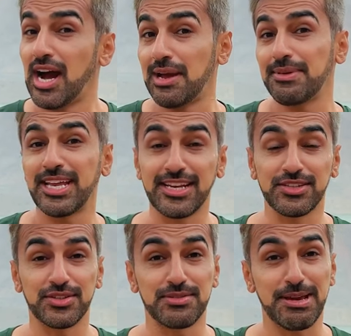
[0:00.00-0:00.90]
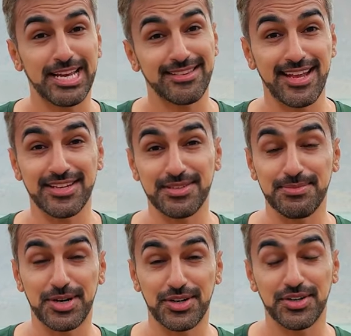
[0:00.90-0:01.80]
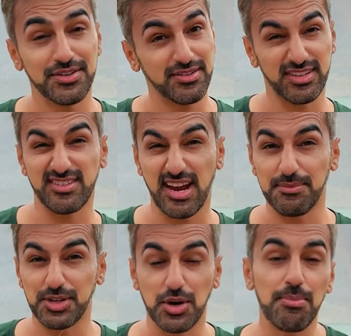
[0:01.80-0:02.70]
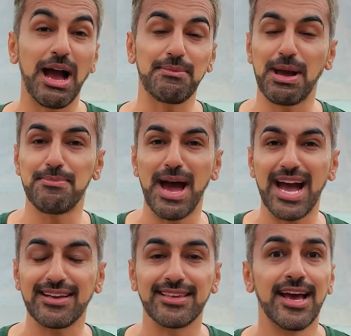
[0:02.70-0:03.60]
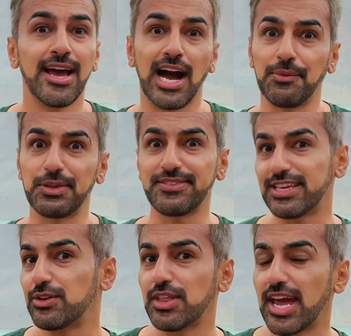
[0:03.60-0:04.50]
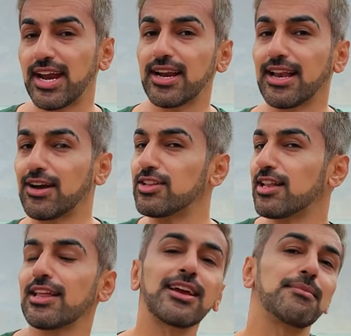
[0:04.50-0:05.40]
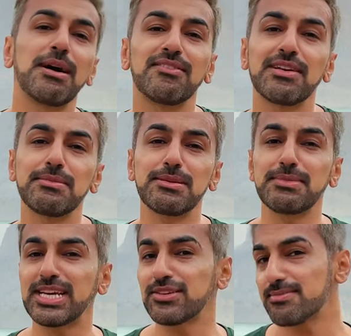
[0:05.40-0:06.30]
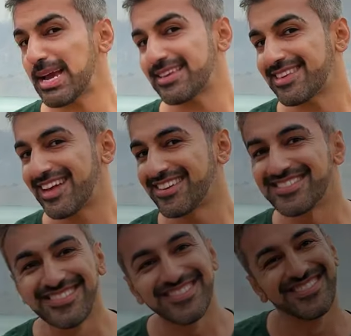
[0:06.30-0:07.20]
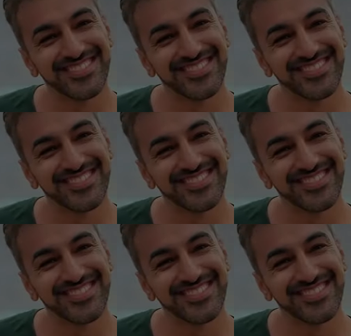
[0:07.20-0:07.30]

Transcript: I'm heading to Uzbekistan tomorrow, so it's time to go pack my bags. I will see you there. Click on the link above and meet me in Uzbekistan.